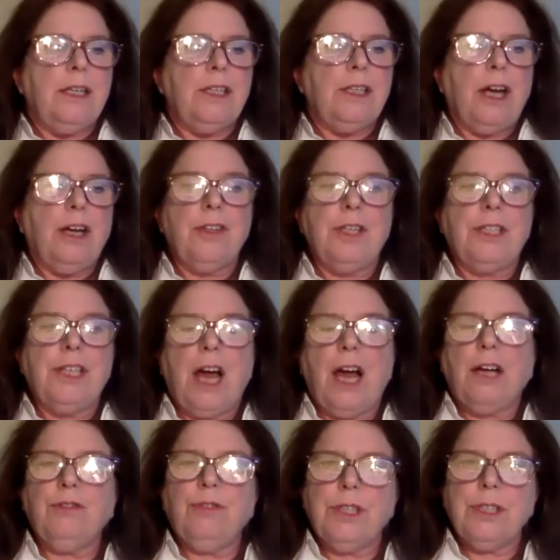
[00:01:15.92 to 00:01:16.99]
Under the
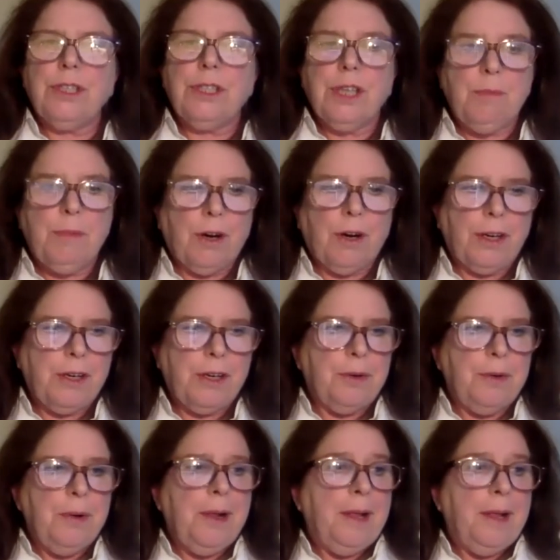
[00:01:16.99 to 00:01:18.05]
doctrine, some
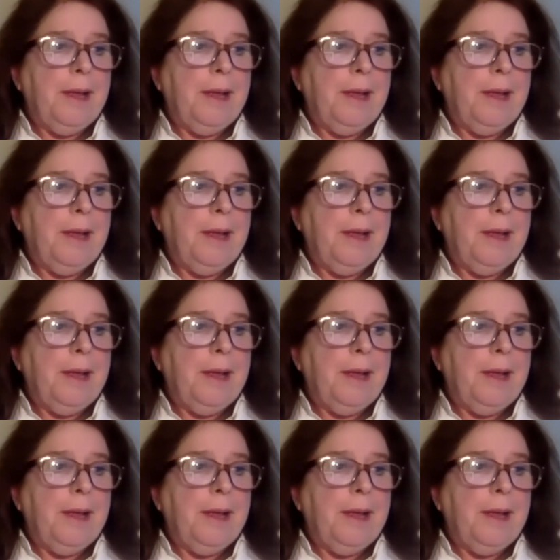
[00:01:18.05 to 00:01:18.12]
argue